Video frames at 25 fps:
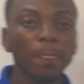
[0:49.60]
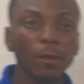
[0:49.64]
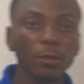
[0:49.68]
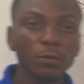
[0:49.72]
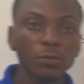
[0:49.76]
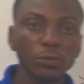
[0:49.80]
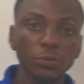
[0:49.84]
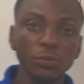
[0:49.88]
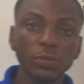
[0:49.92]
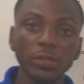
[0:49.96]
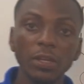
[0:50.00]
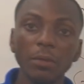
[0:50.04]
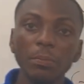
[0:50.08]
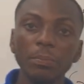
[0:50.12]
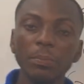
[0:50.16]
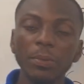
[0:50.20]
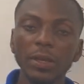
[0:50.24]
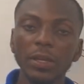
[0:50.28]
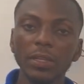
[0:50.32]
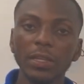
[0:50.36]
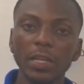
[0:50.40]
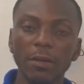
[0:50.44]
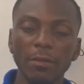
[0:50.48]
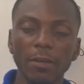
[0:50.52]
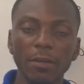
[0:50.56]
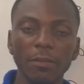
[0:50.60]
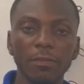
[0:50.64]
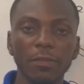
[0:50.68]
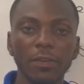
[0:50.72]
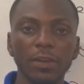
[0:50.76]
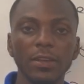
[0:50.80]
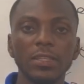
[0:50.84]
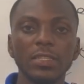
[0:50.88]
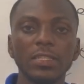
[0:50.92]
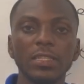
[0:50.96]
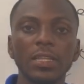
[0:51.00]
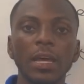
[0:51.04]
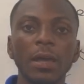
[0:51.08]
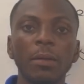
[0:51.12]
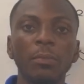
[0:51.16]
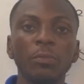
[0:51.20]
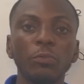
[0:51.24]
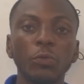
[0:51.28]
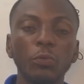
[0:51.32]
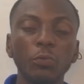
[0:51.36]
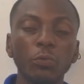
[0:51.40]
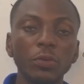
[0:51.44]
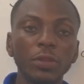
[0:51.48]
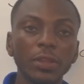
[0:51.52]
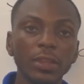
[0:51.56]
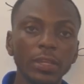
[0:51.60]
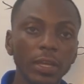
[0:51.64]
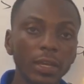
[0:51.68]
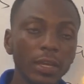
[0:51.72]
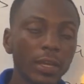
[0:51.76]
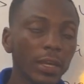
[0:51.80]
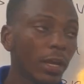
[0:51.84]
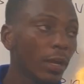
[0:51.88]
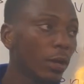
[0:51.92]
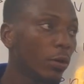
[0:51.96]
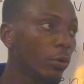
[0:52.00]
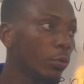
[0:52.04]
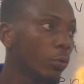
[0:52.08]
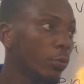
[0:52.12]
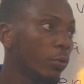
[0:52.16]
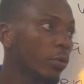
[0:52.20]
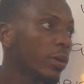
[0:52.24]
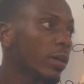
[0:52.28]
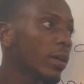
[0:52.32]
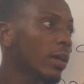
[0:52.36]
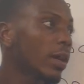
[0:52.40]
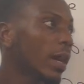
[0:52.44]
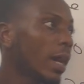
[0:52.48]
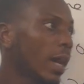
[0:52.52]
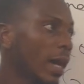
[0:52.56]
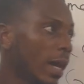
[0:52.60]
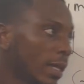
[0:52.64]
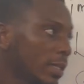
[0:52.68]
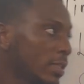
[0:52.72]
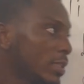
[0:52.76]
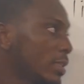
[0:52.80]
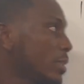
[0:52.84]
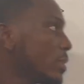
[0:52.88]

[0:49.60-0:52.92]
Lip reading: Today being our first time, we will take a look at